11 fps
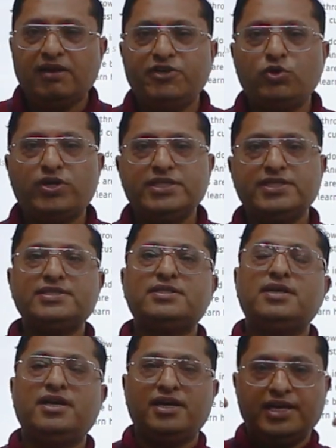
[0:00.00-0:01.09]
where you can just
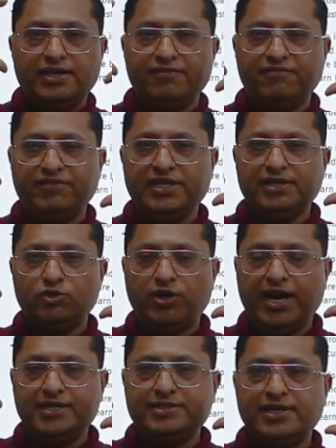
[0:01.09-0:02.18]
wear your
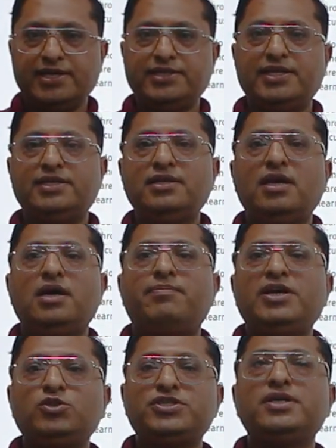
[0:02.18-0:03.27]
headset, and then by
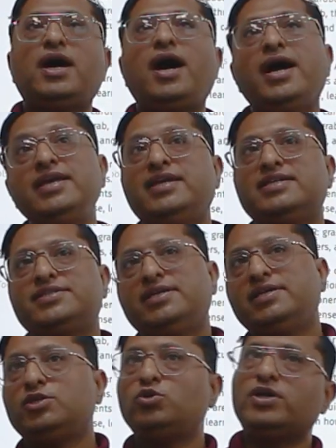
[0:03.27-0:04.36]
using eye
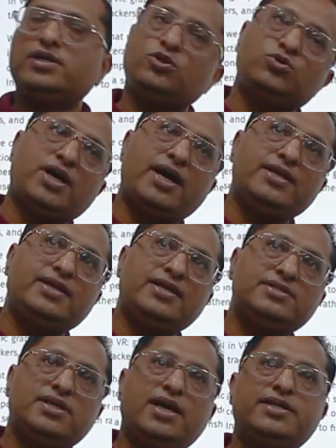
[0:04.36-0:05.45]
gazing, you can use eye
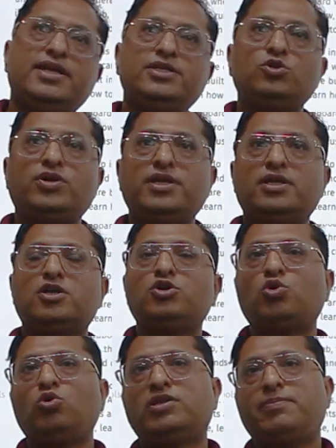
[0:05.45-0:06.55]
gaze, and then you can
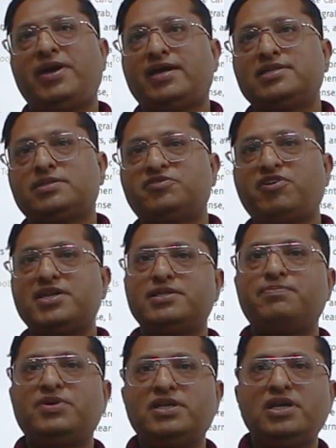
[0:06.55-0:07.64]
control the mechanisms. For
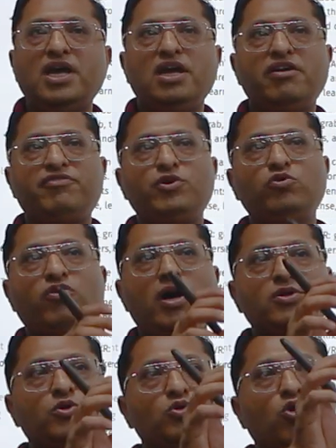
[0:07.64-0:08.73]
example, if you
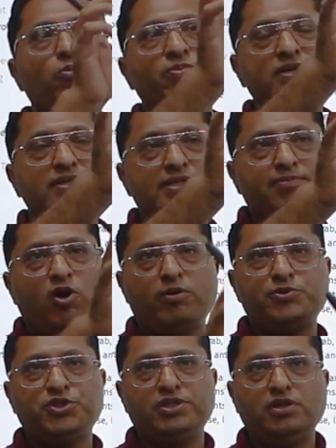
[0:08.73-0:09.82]
want to open some
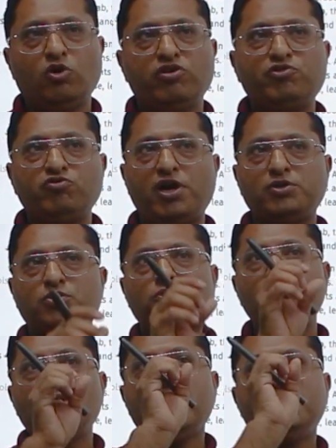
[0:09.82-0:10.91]
option, or if you want
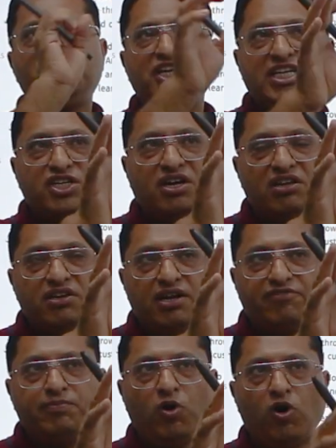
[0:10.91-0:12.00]
to change a color
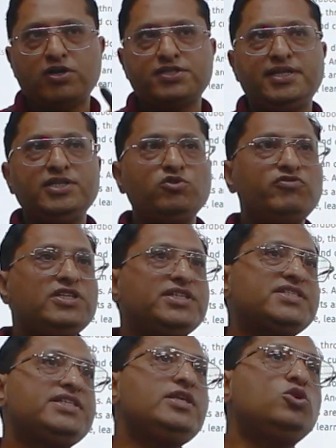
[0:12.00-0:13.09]
of a box, then you will
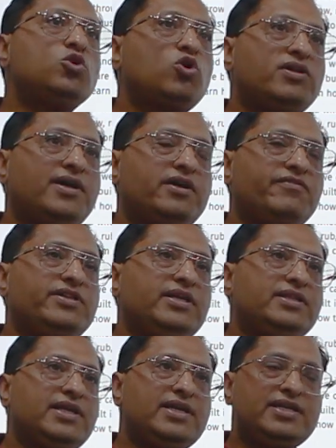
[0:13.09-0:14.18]
just see look on that one
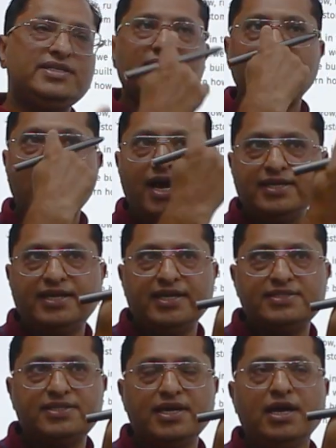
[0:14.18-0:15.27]
thing, then it is an eye
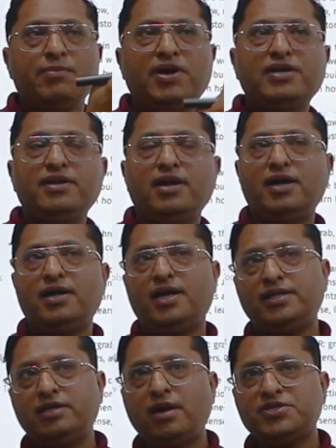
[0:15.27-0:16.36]
gaze. But
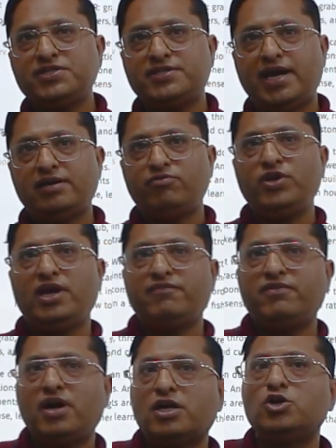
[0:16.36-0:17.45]
other options that we
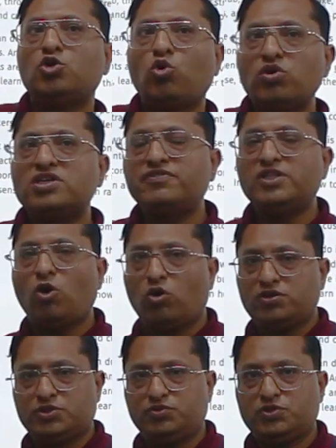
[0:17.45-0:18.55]
have controllers with
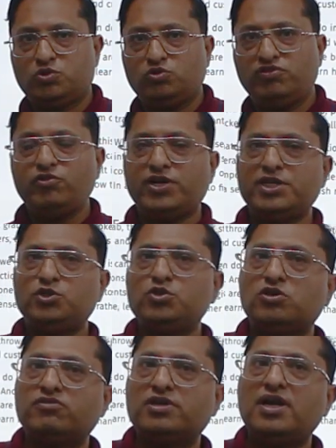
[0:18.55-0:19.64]
Oculus Quest 2, where we can use
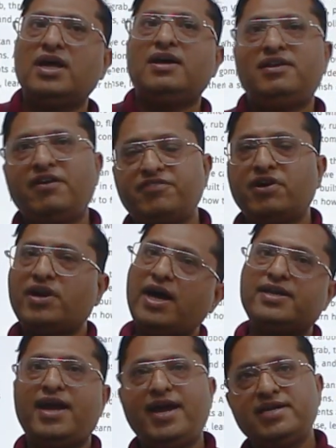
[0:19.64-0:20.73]
our left or
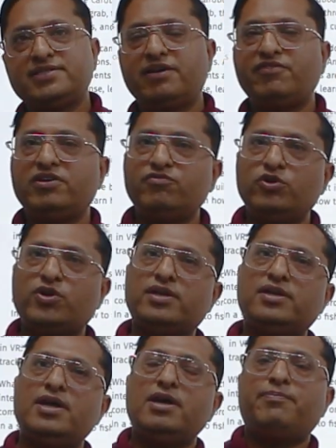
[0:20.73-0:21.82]
right hands, and when we
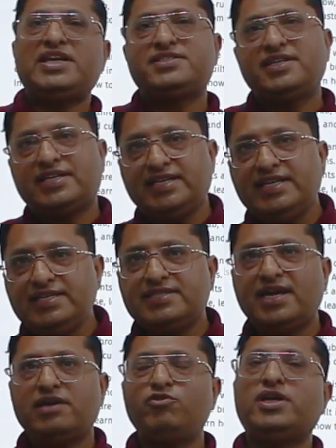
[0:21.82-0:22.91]
can press the keys,
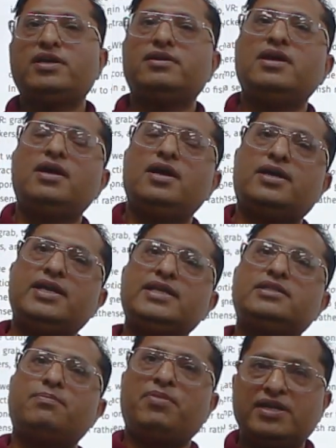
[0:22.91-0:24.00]
and we can click
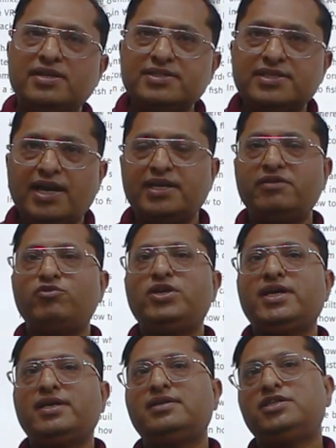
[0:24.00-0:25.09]
the buttons, and then we
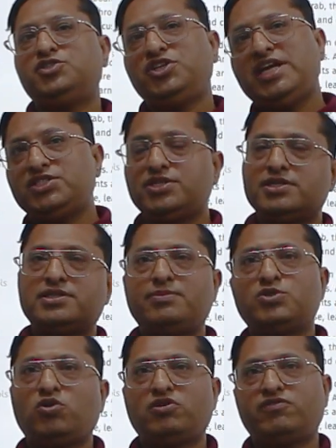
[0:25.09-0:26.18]
can change some
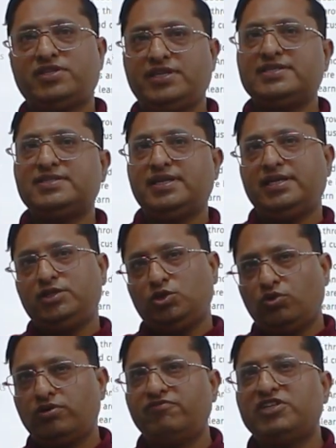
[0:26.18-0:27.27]
sort of a things in
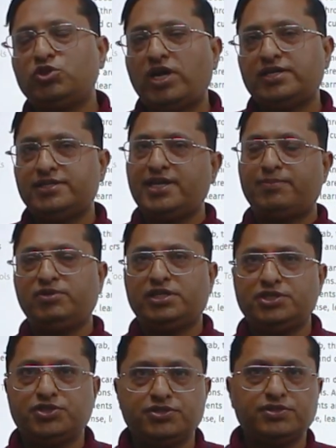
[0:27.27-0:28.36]
your virtual reality
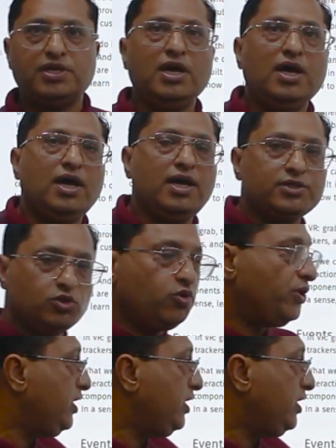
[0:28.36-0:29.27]
applications. So